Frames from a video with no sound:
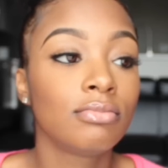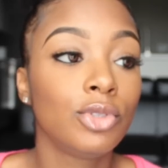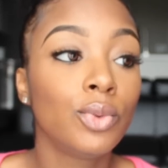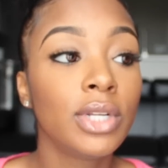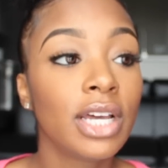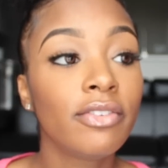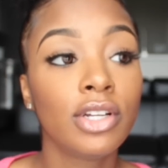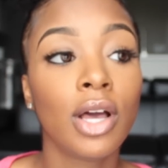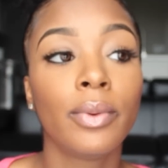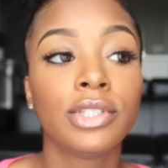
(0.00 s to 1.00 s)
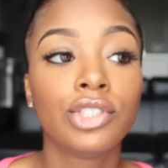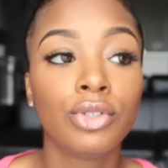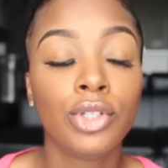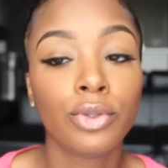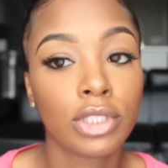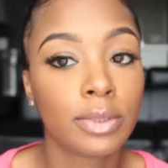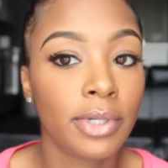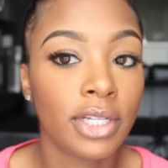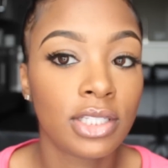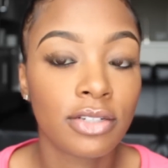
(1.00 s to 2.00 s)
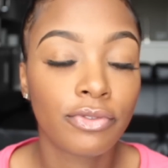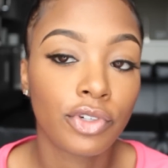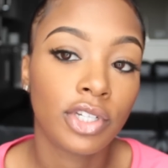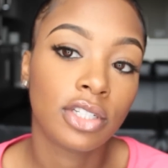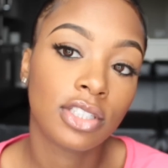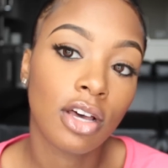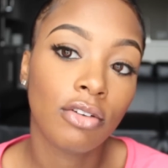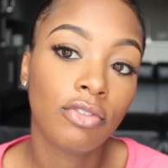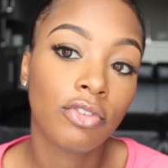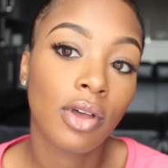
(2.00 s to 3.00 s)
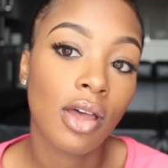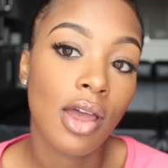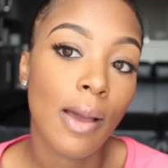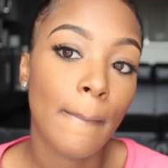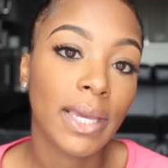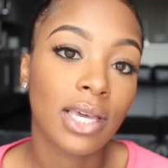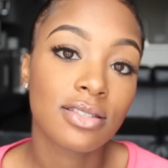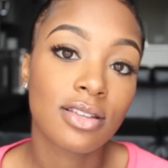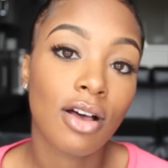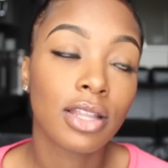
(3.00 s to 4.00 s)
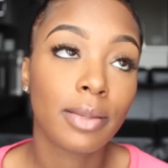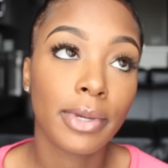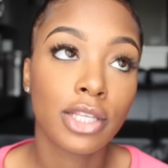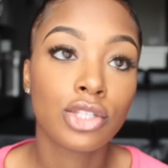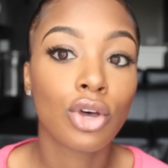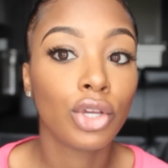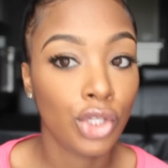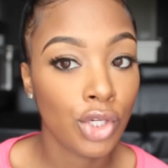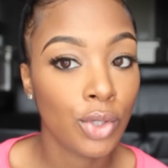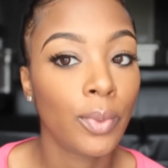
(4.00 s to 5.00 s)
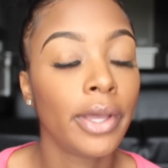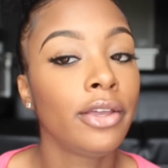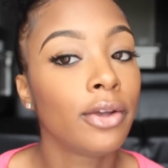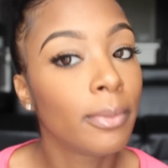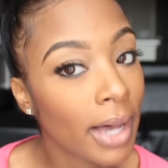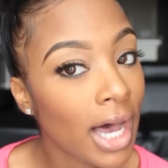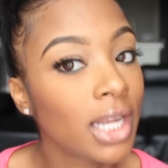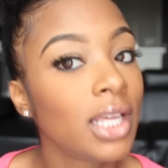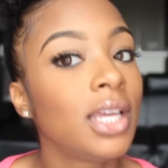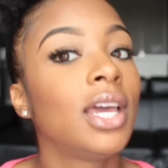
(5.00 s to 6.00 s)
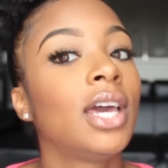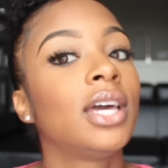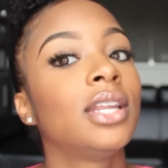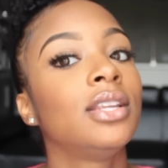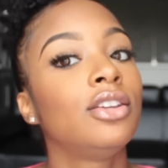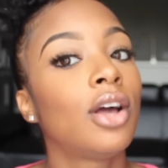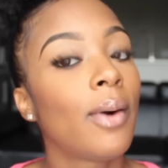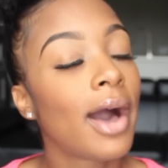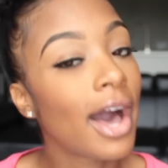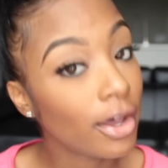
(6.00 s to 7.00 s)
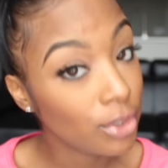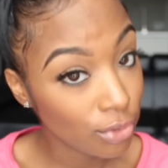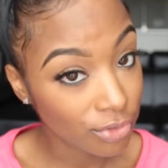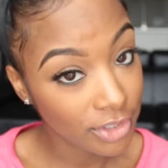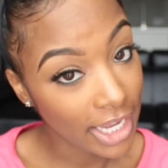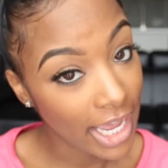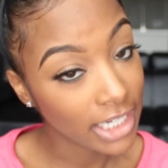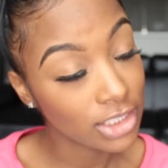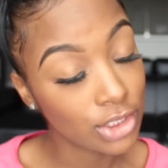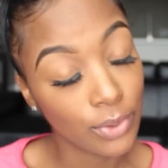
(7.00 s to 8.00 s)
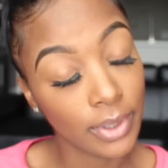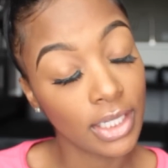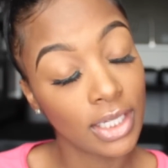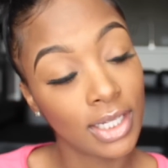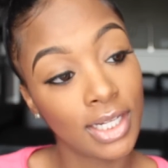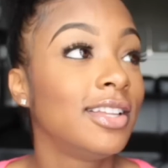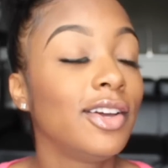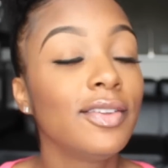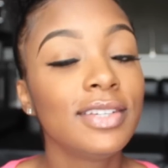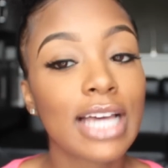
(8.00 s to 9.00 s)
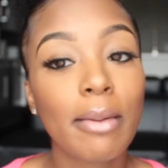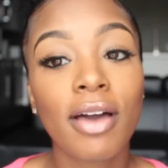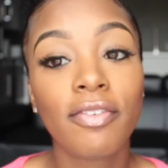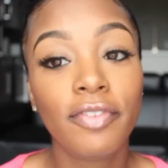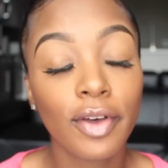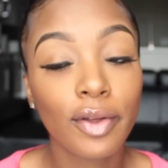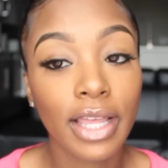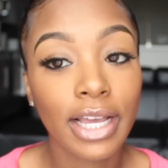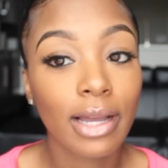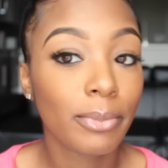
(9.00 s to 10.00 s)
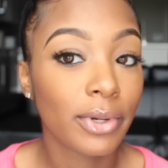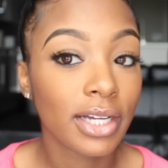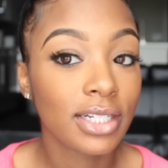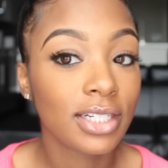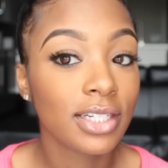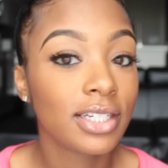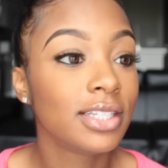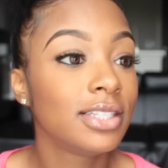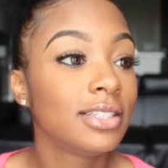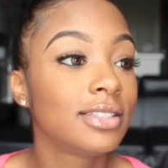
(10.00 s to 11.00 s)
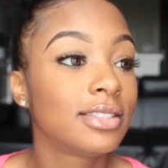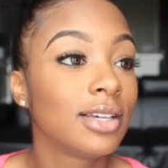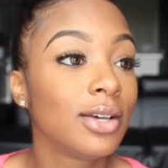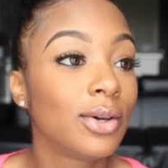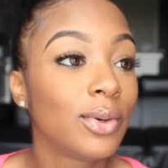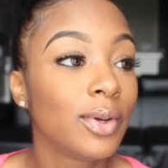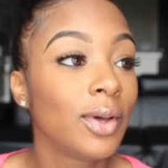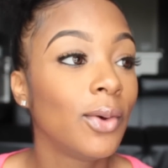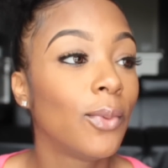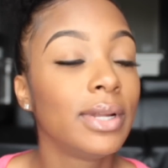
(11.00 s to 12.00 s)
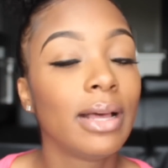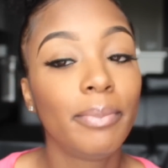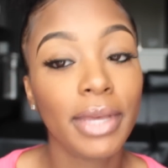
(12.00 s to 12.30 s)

will never know until you experience it for yourself. because it all depends on you and your body and, you know, how you react to it. The only time I feel like I'm pregnant is when I'm